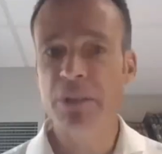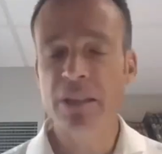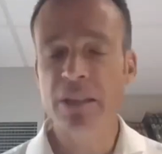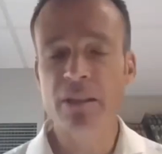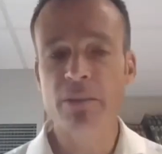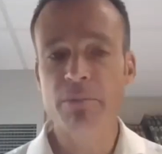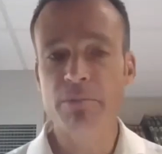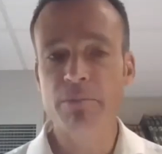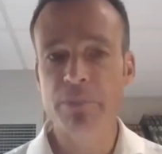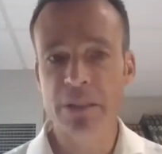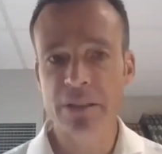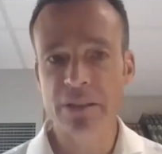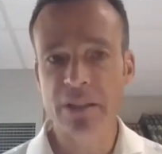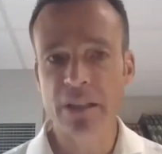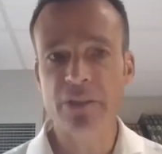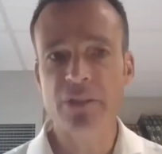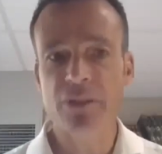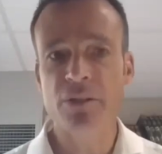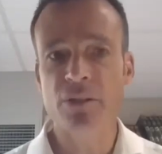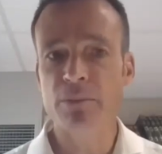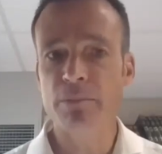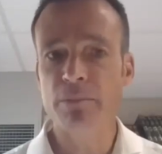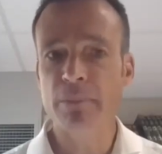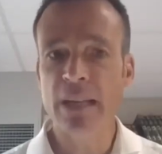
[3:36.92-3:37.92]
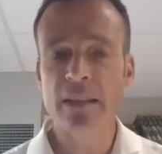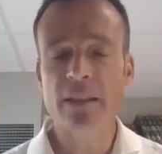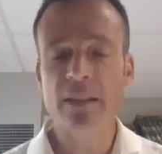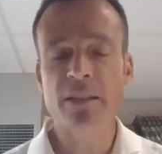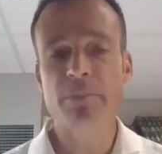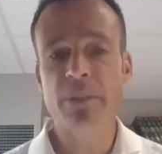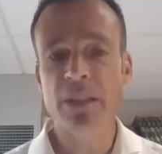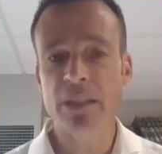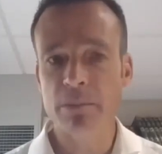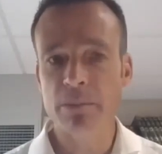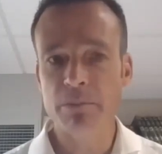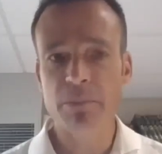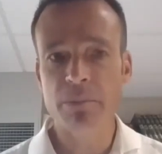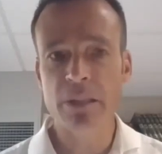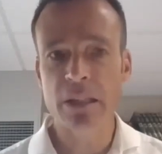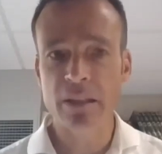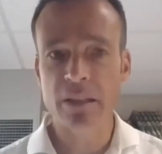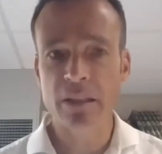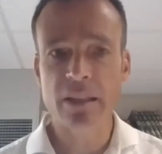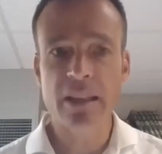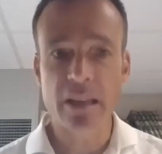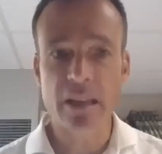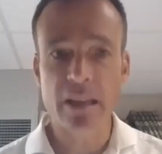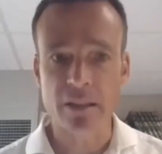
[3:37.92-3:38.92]
being possessor, Malik
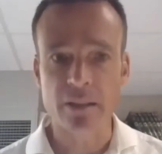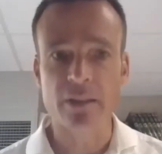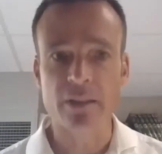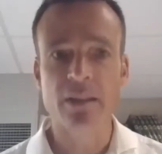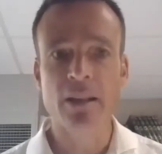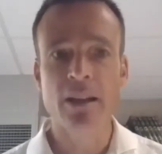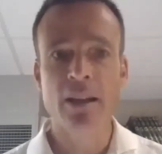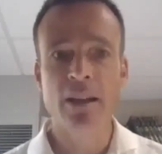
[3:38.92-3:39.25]
being king.